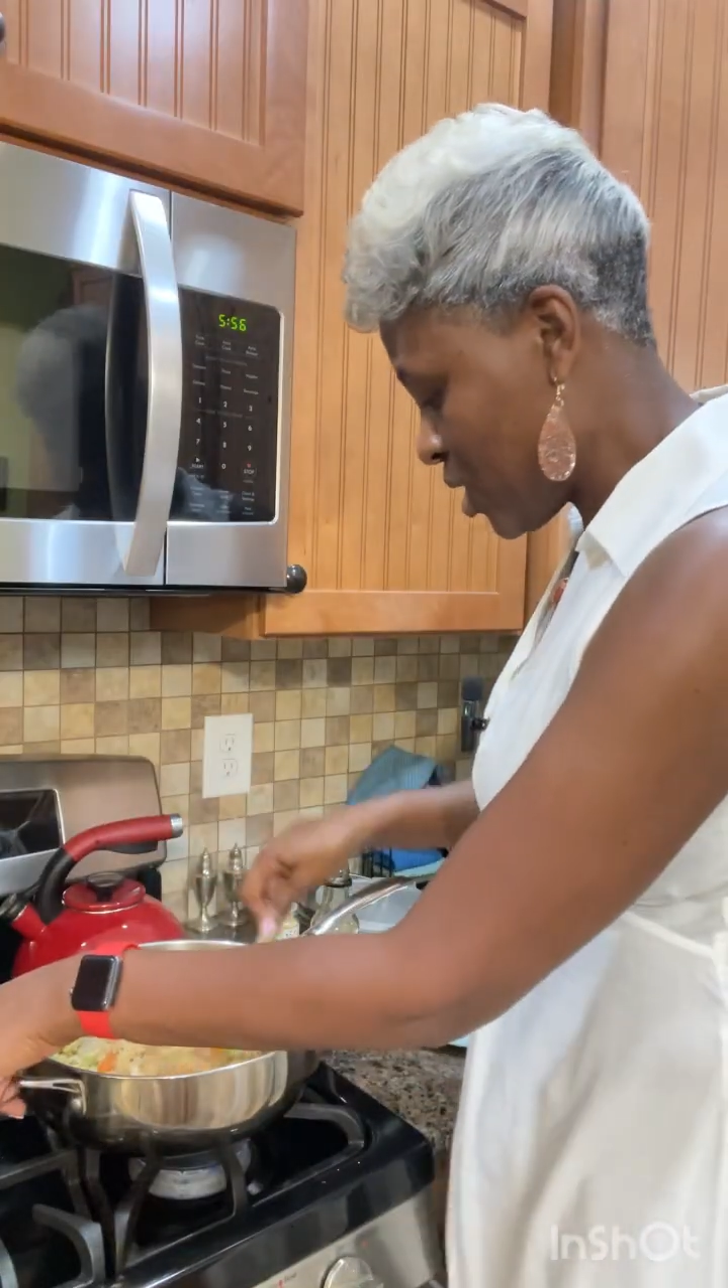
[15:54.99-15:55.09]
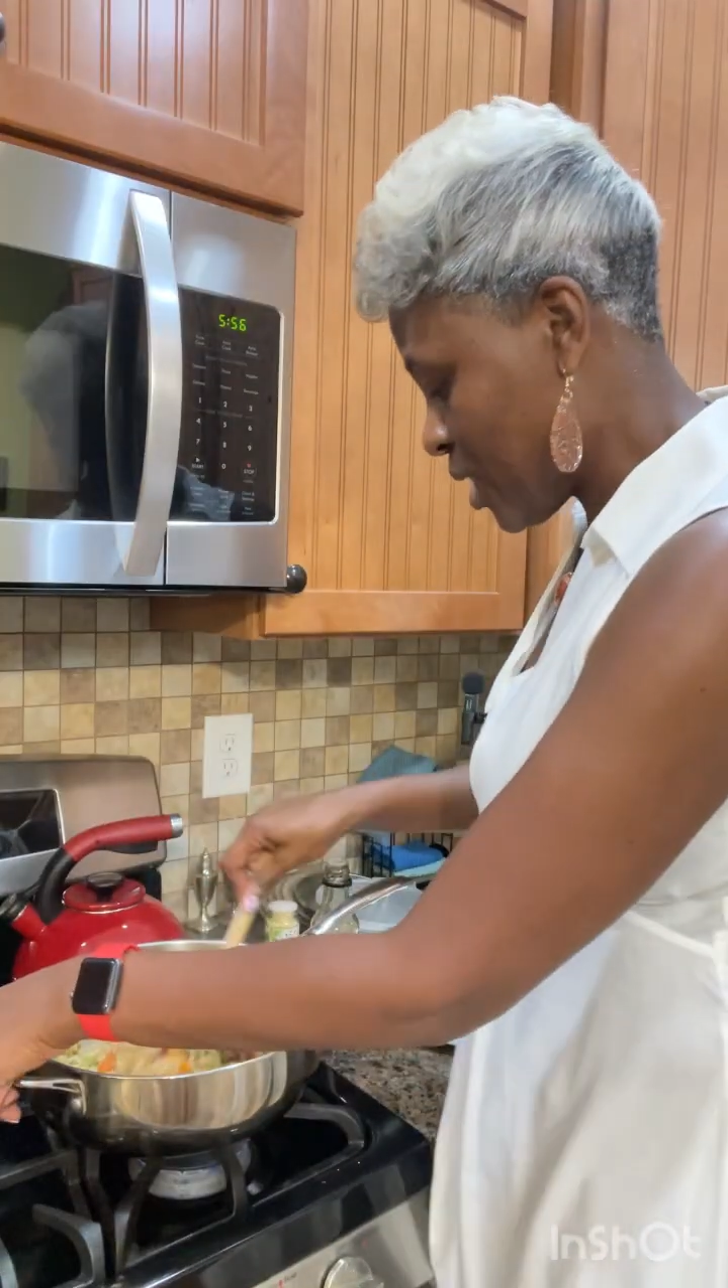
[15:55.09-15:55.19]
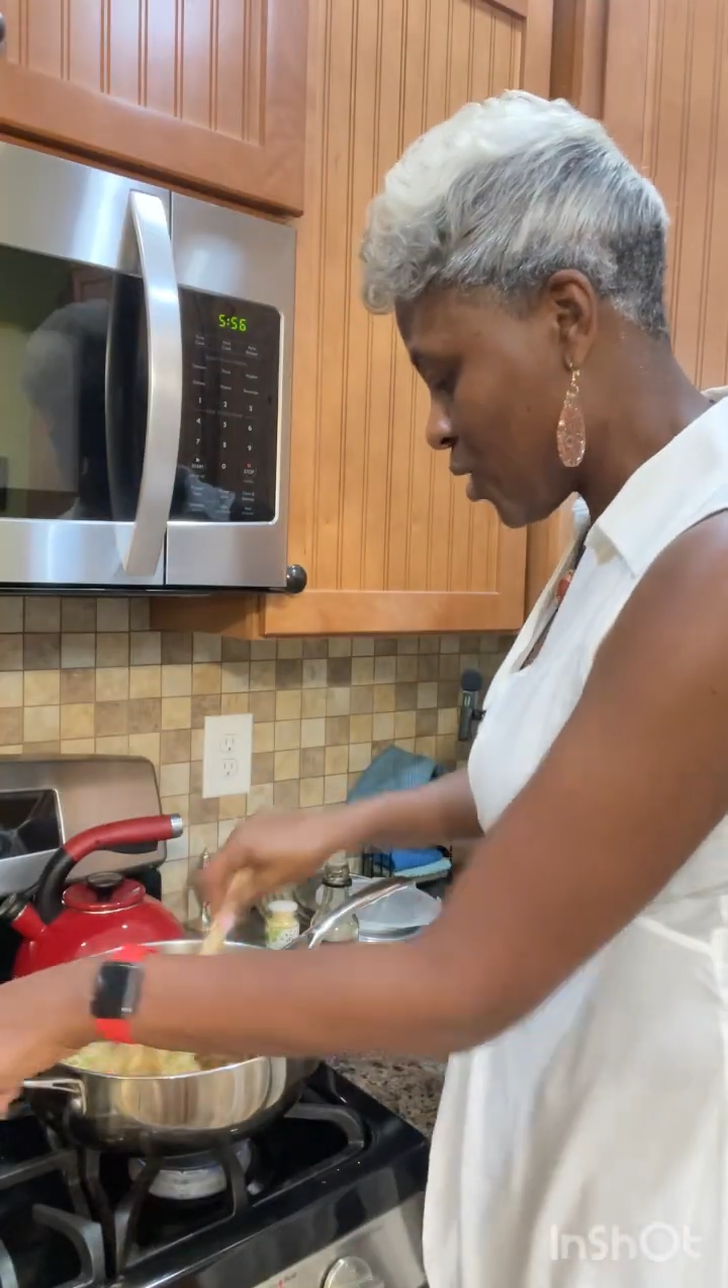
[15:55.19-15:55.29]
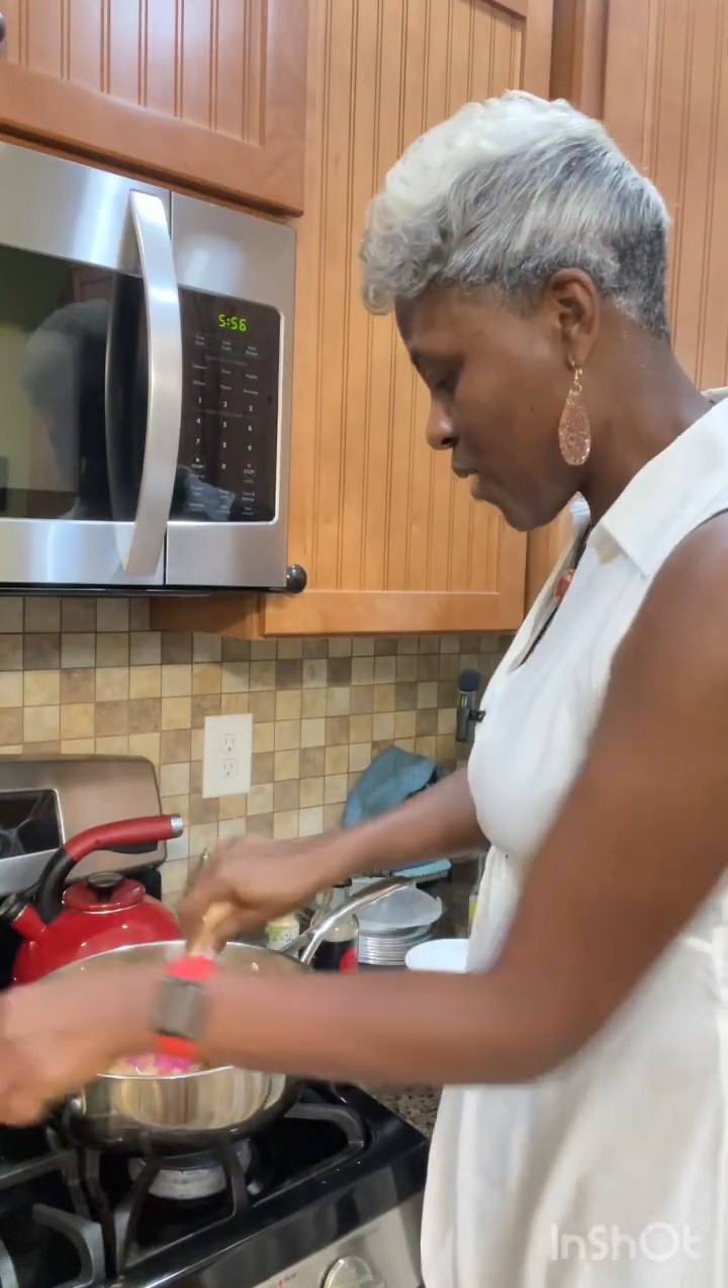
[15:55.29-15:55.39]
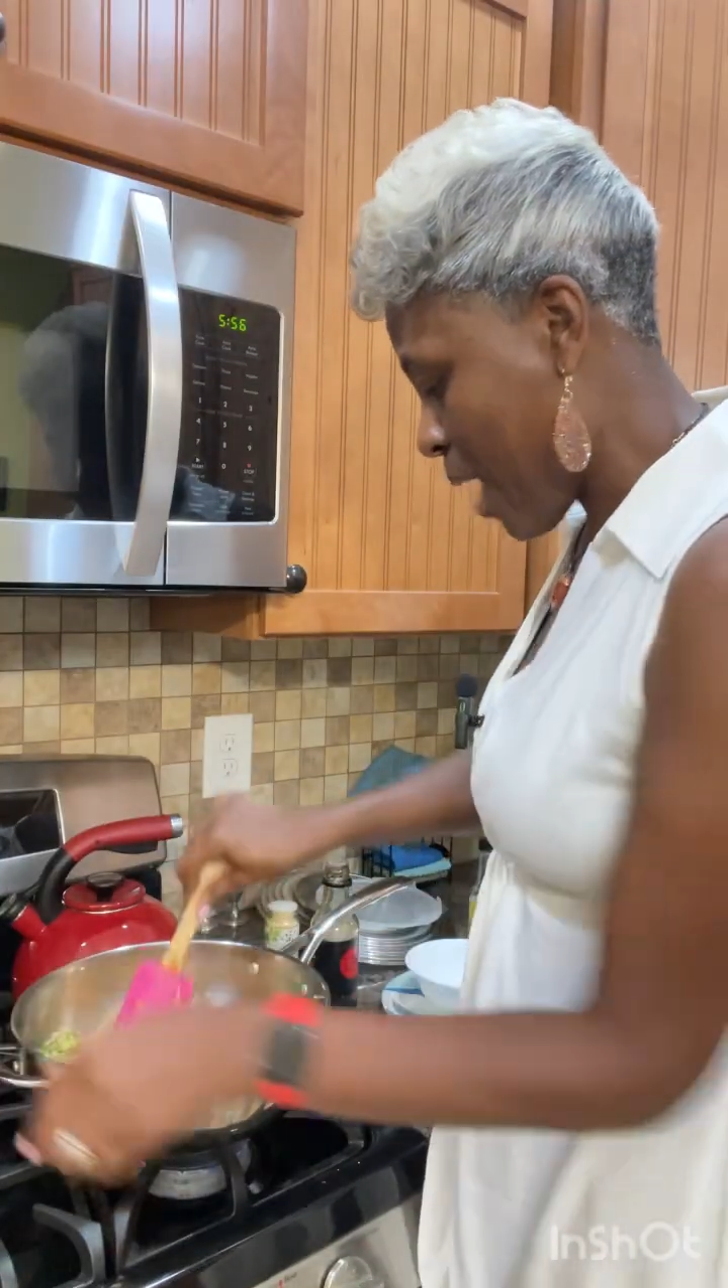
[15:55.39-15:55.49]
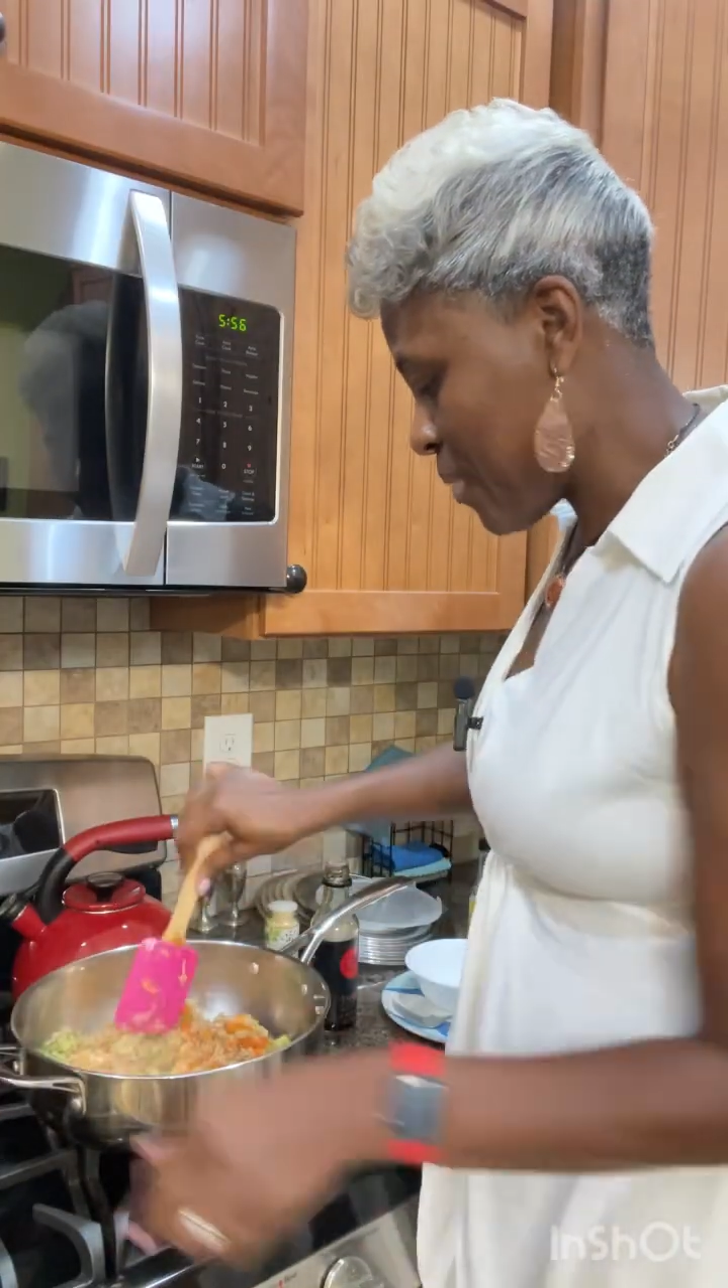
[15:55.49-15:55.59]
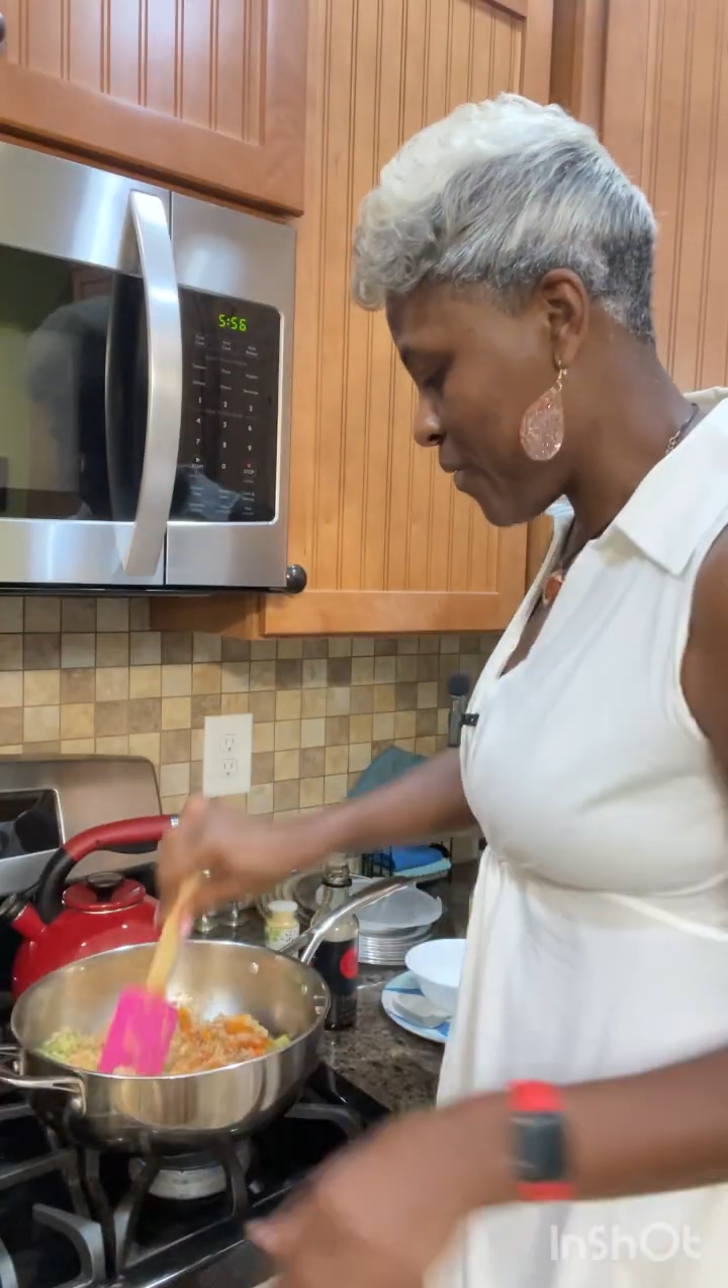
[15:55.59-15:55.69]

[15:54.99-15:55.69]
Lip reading: just grab a